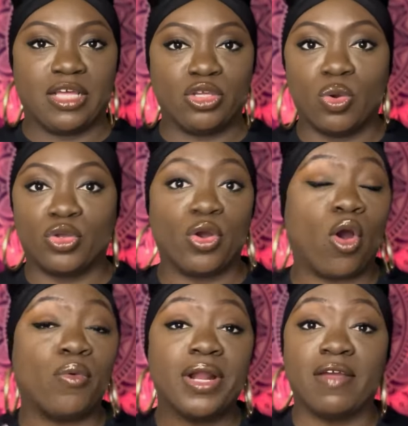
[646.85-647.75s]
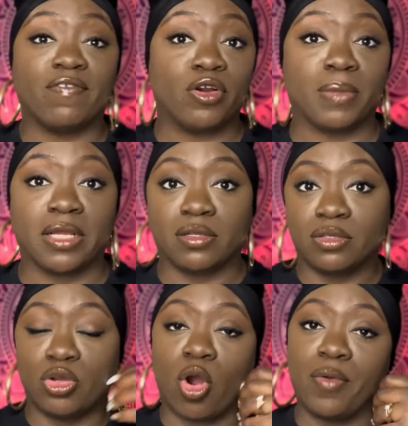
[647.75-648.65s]
You're already affirming.
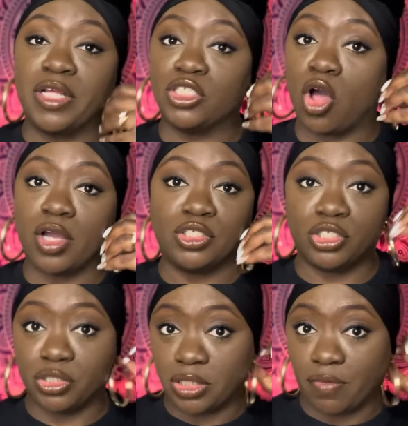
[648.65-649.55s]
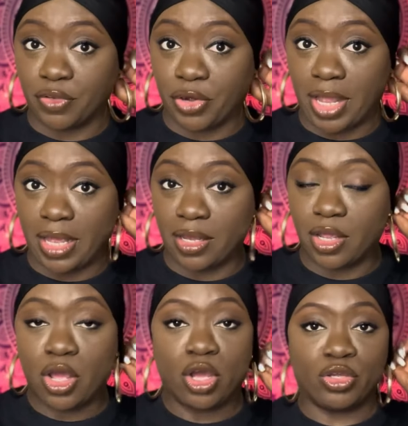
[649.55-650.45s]
You're already talking to yourself in your head.
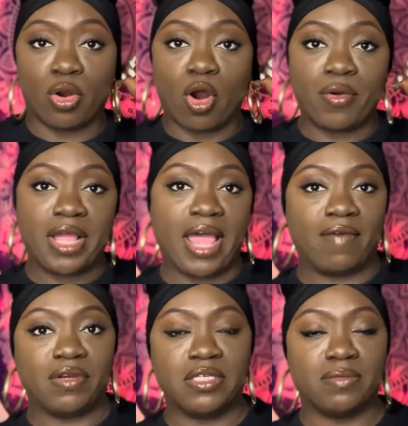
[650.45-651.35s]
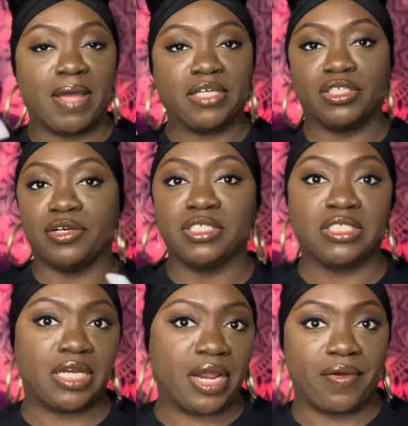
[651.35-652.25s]
You're already having these imaginary
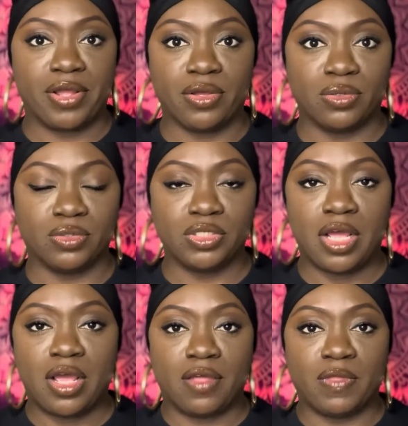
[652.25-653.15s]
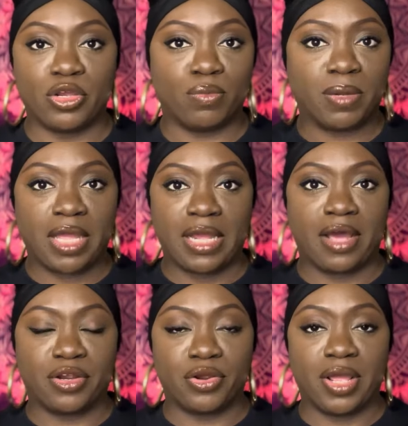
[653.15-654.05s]
scenarios that you're playing
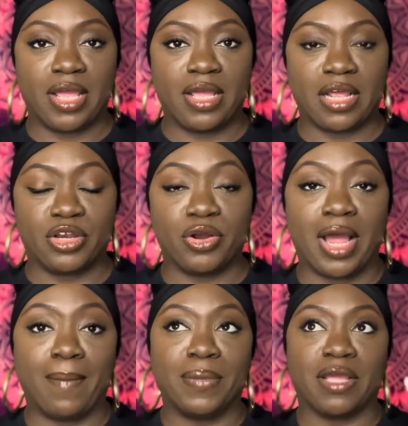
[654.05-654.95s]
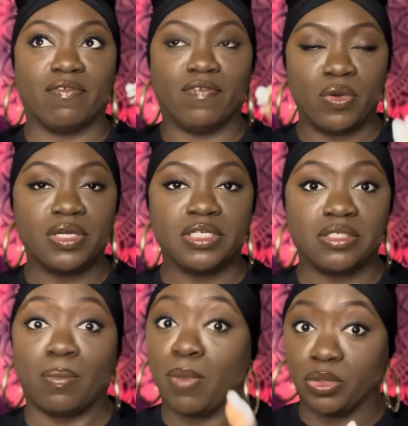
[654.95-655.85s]
out in your head, and you're not being
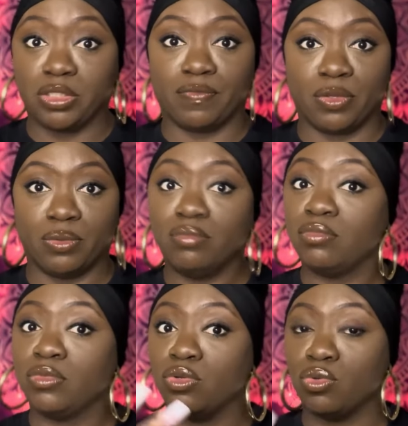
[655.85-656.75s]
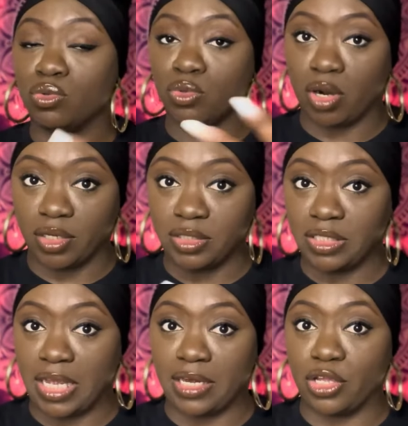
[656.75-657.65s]
focused. Most of you who are
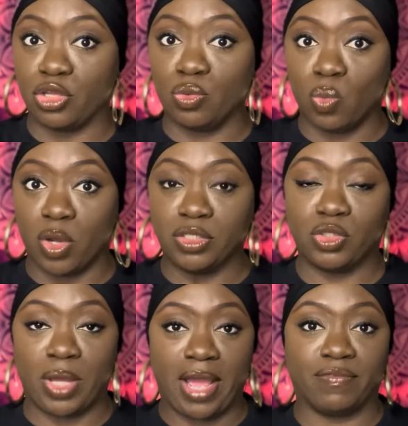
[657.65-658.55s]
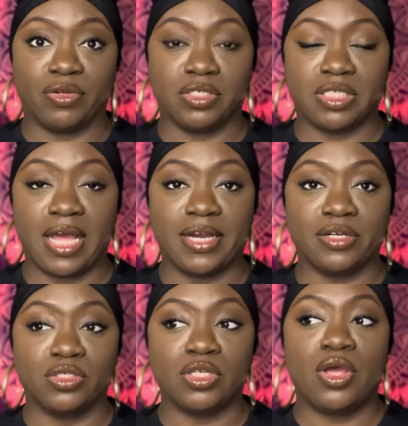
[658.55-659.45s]
saying that you want to have your
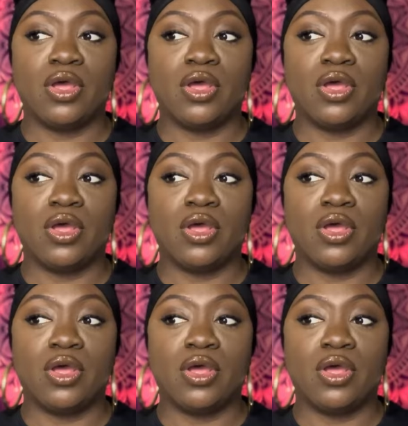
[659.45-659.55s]
desires